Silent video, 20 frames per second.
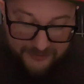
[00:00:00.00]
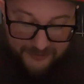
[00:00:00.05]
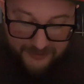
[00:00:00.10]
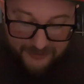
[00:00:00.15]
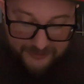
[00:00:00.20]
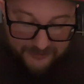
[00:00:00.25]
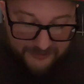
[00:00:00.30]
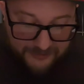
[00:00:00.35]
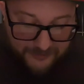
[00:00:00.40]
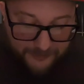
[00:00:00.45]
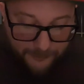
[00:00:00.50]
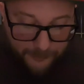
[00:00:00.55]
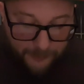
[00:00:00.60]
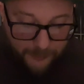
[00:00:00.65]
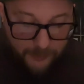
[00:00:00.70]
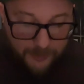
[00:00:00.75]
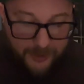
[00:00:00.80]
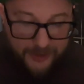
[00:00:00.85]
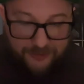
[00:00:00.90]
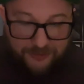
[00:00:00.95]
Stacy, it's a
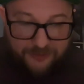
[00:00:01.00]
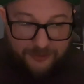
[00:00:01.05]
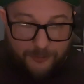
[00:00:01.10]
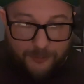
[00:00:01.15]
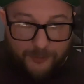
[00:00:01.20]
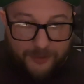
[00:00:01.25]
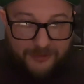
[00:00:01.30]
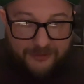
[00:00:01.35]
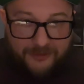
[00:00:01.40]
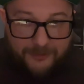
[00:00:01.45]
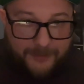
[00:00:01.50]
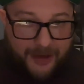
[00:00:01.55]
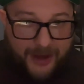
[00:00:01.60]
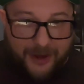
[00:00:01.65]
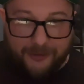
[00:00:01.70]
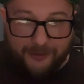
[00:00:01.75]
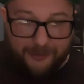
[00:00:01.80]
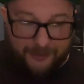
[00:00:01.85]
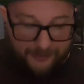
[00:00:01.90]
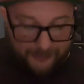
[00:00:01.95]
simple question. What does it
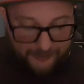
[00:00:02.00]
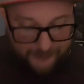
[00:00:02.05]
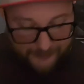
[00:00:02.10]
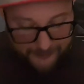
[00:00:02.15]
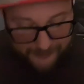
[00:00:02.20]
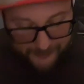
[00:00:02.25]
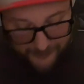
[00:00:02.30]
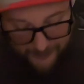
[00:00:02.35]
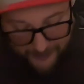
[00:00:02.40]
matter?